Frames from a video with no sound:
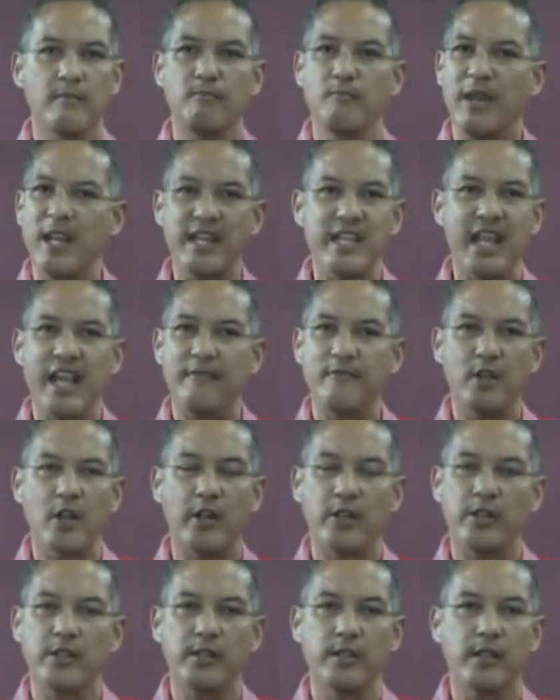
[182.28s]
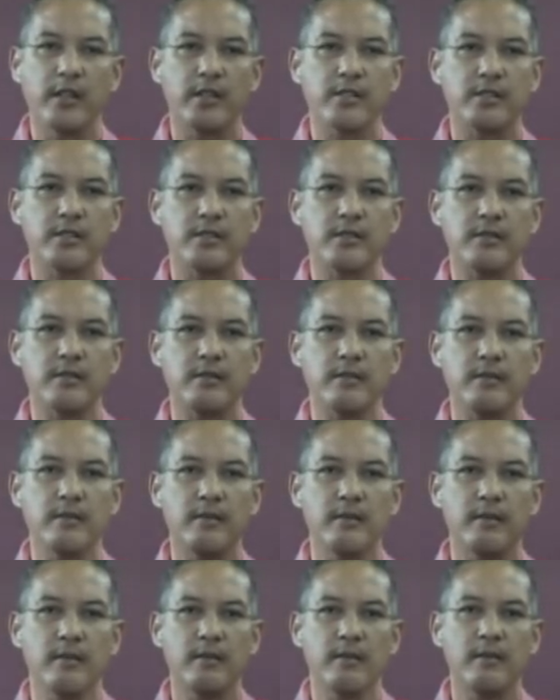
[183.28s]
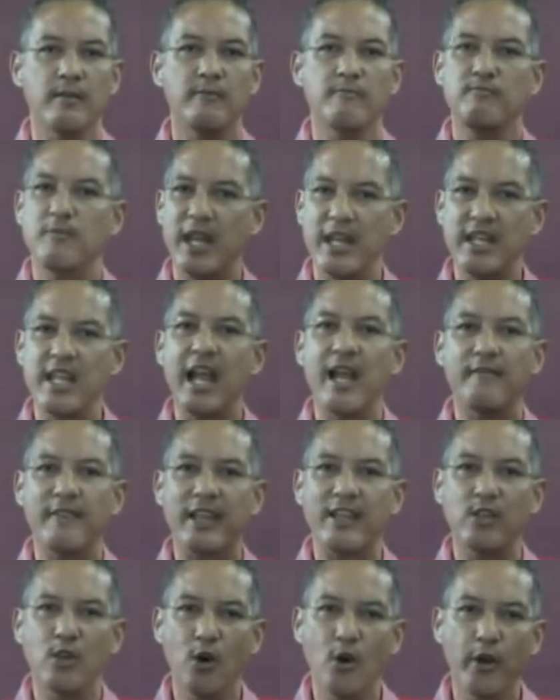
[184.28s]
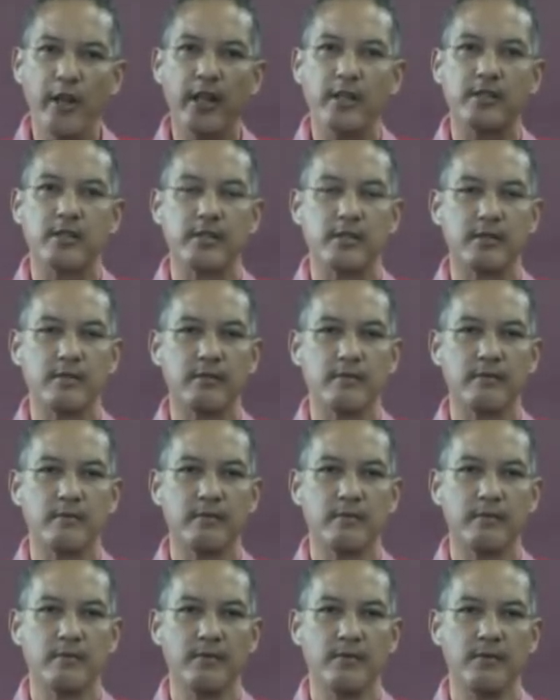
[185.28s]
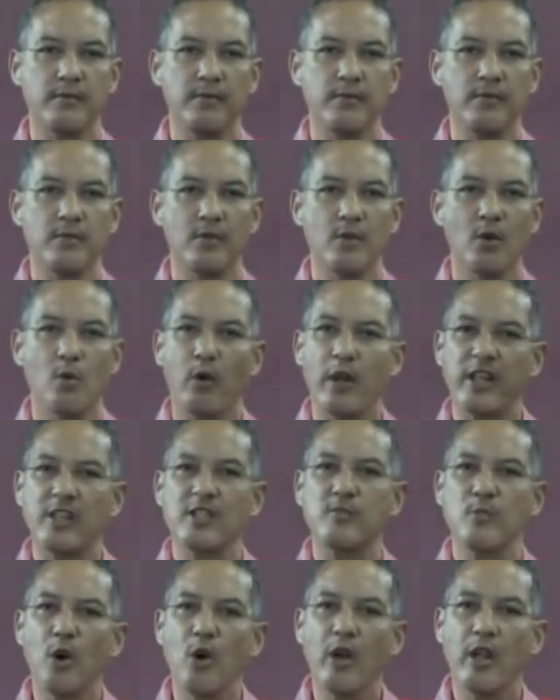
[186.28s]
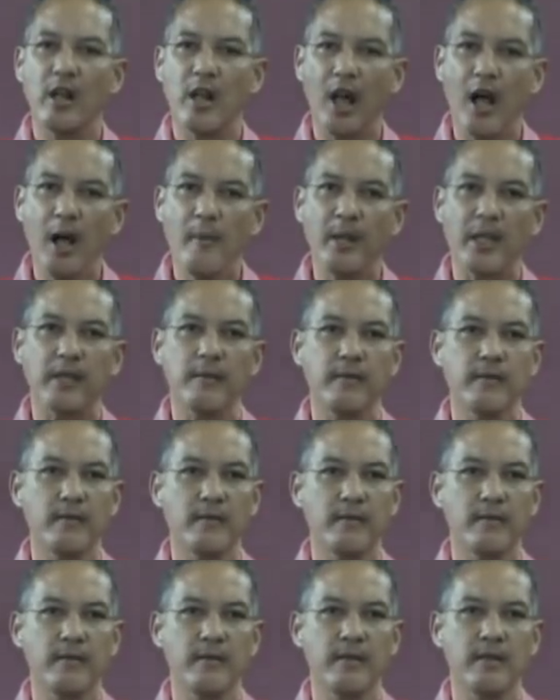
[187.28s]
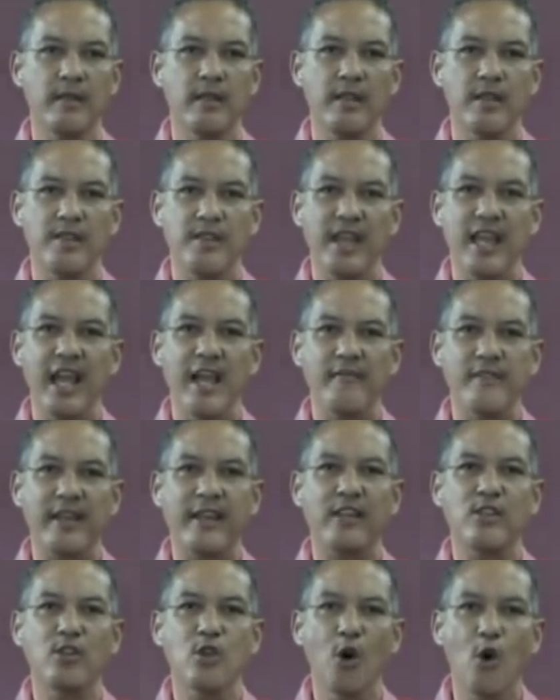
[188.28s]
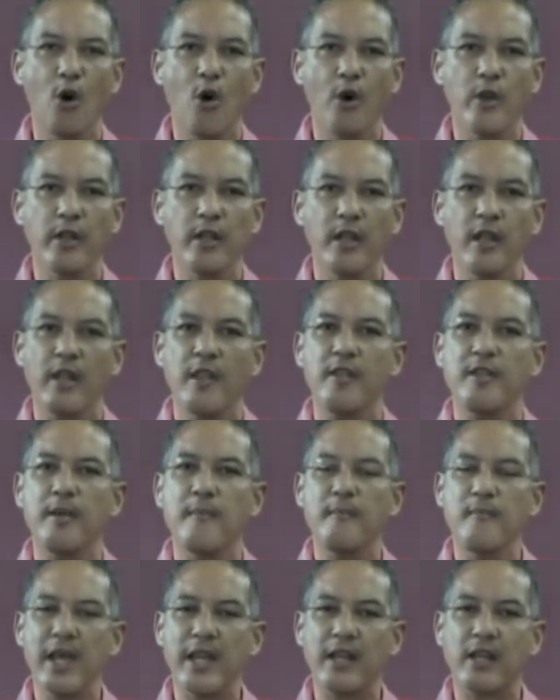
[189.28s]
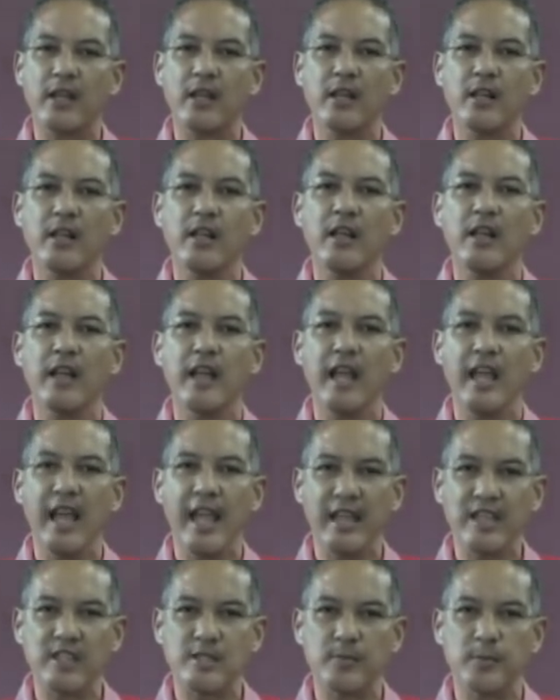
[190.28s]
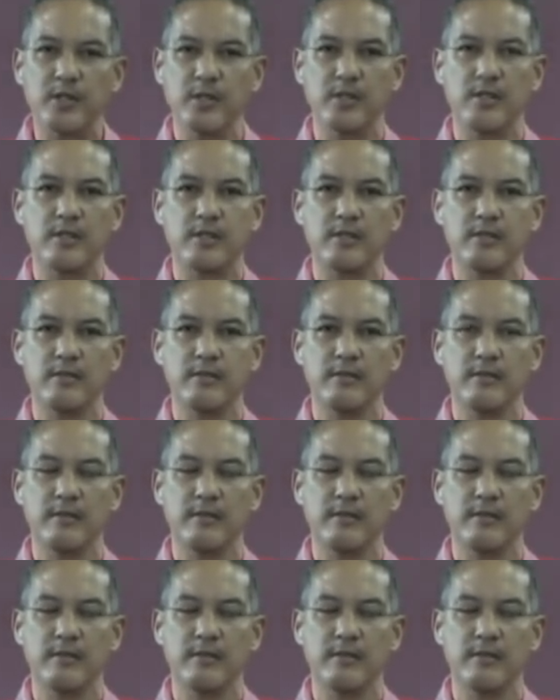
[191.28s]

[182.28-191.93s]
many have not heard us. Many have ignored us. What is more alarming, they have ignored the medical experts,